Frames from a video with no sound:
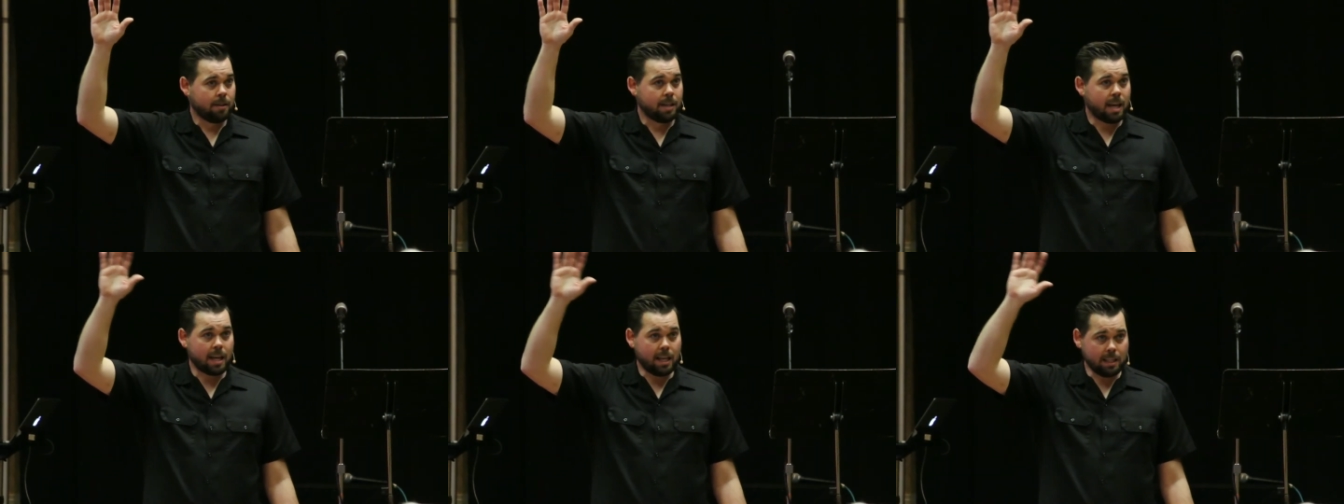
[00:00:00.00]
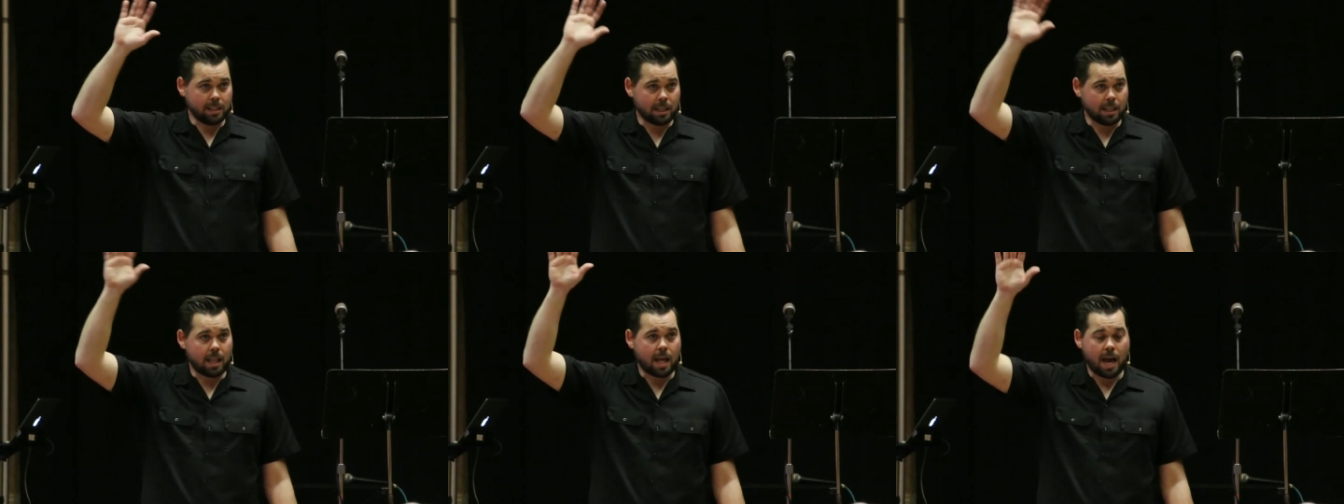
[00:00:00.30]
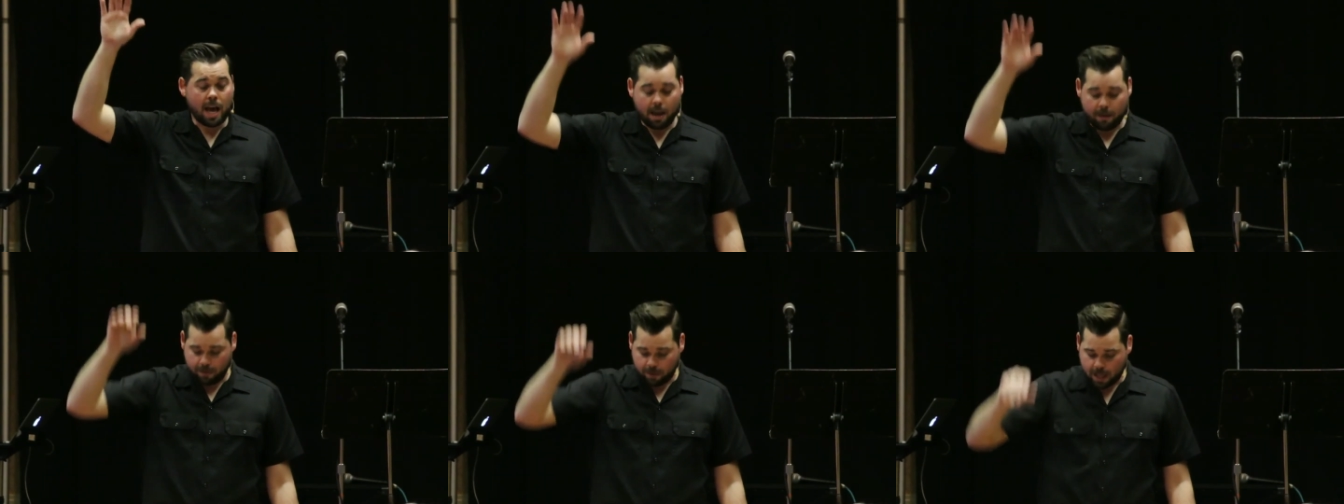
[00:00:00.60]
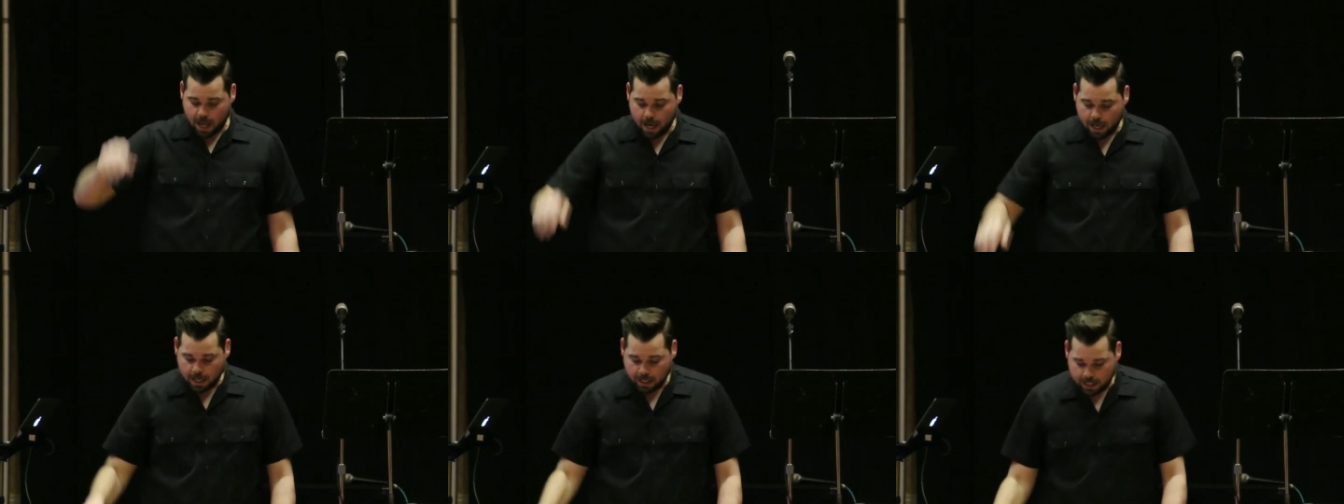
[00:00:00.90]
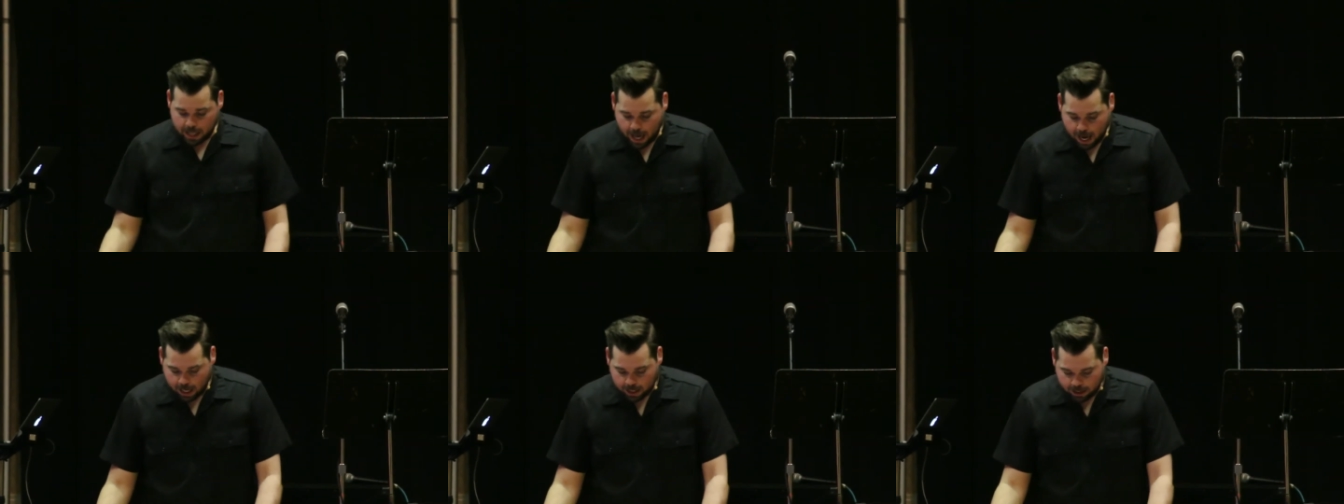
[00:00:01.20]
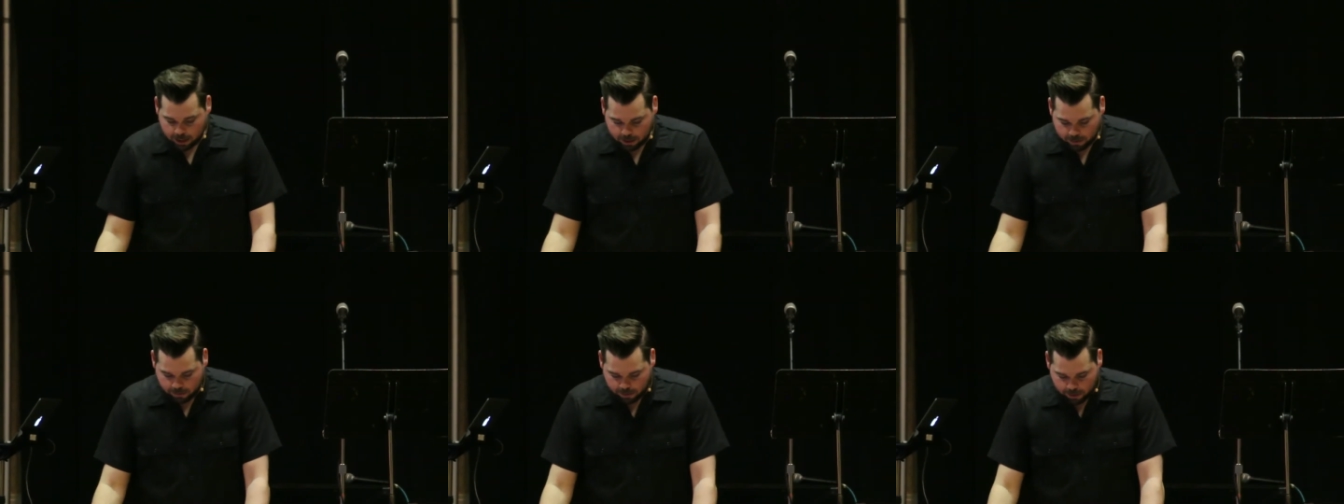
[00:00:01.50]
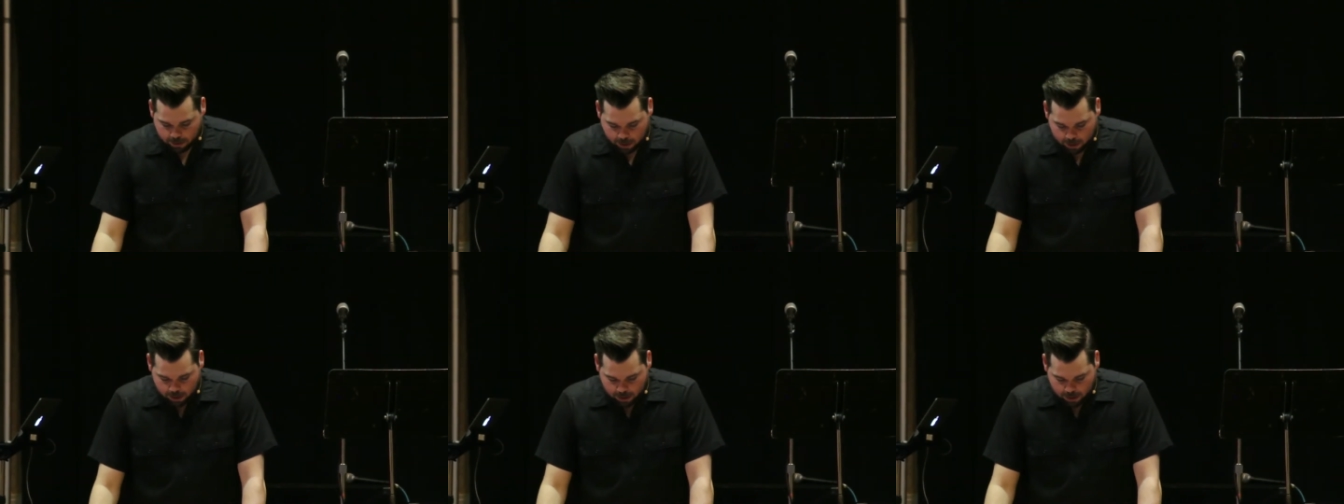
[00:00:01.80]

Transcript: That He's alive and that He's active.